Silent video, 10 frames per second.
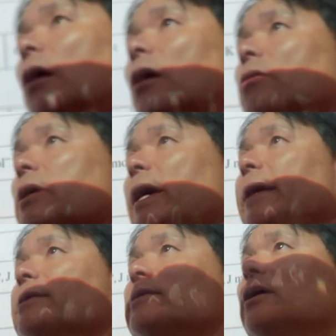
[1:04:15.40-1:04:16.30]
Okay,
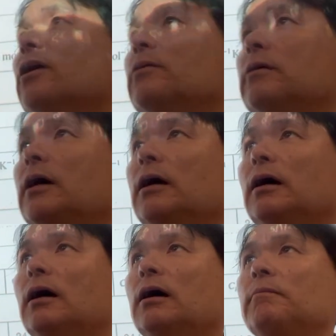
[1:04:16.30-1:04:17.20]
so
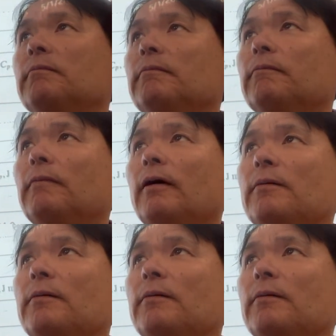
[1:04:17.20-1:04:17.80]
how